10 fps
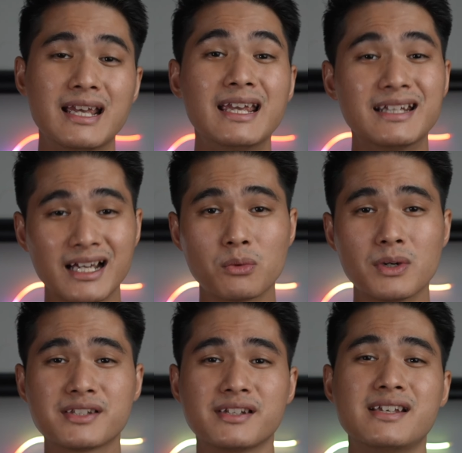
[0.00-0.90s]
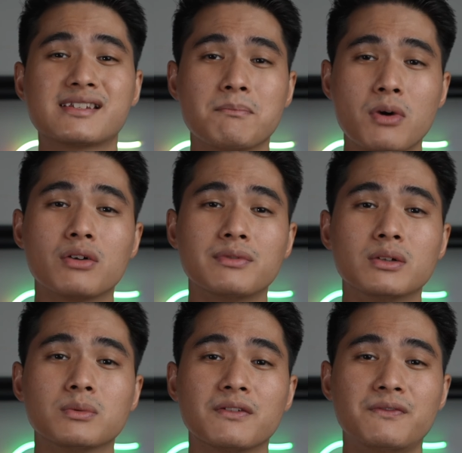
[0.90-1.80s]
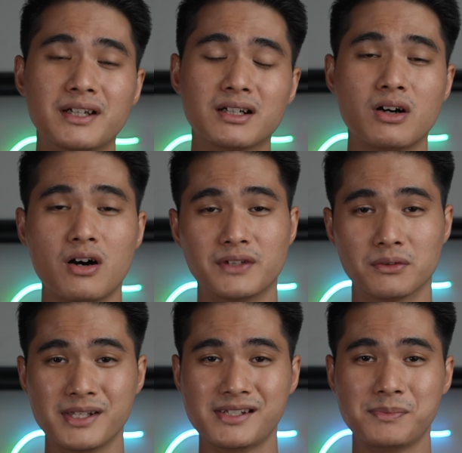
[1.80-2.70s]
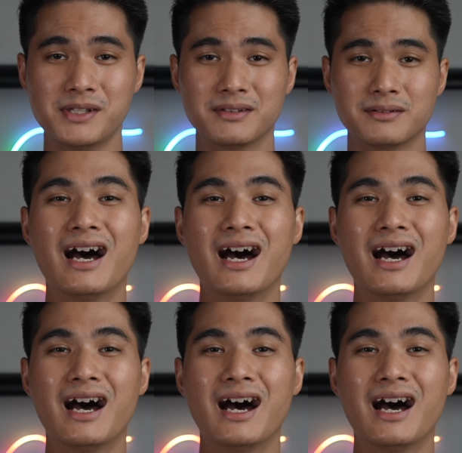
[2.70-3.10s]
In other words, it's a more real-world figure of the read speed.